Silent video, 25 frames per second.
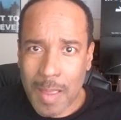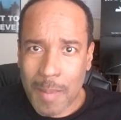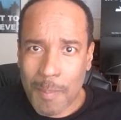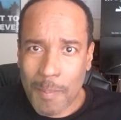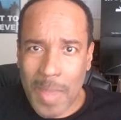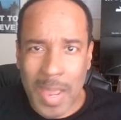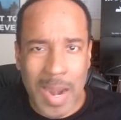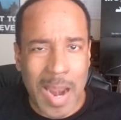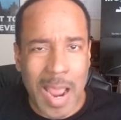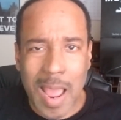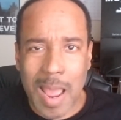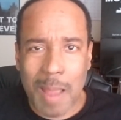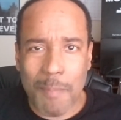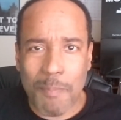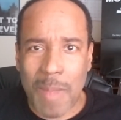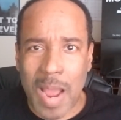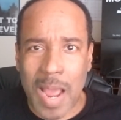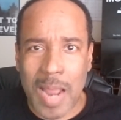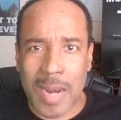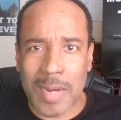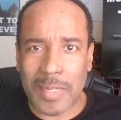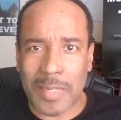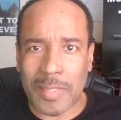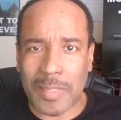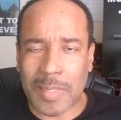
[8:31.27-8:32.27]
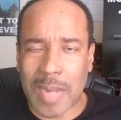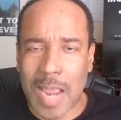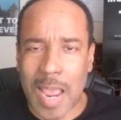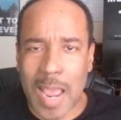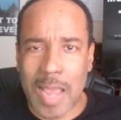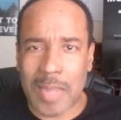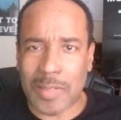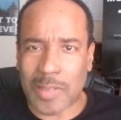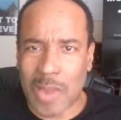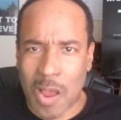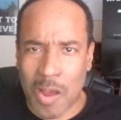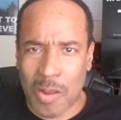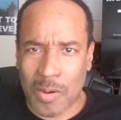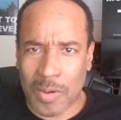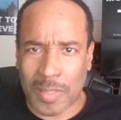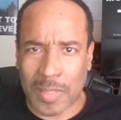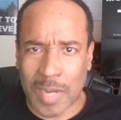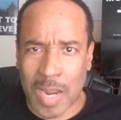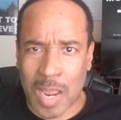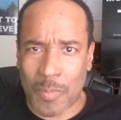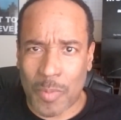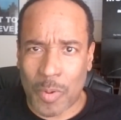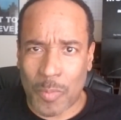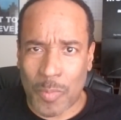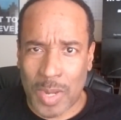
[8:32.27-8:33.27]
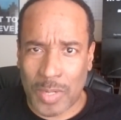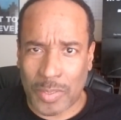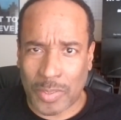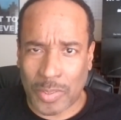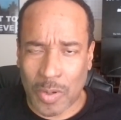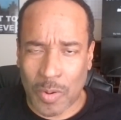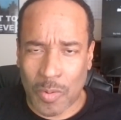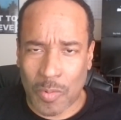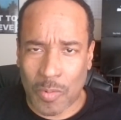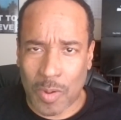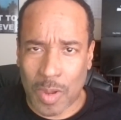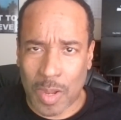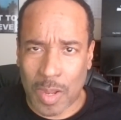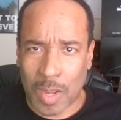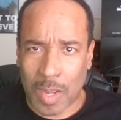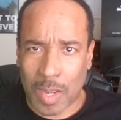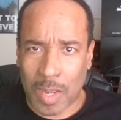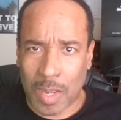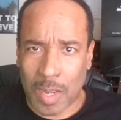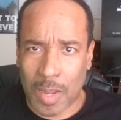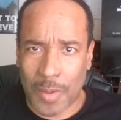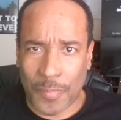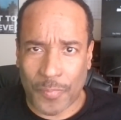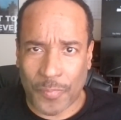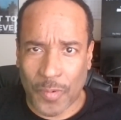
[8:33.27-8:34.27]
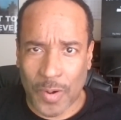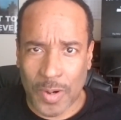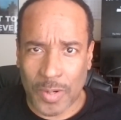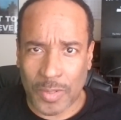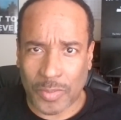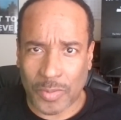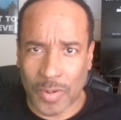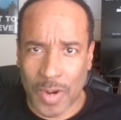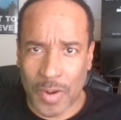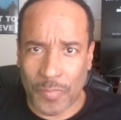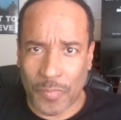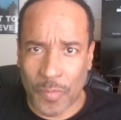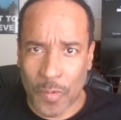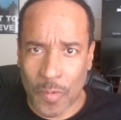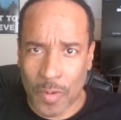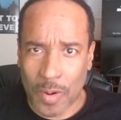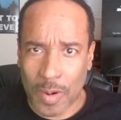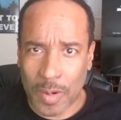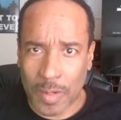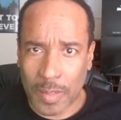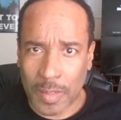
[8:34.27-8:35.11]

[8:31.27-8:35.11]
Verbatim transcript: Man, I admonish guys all the time on my show, uh, Upfront and Straightforward.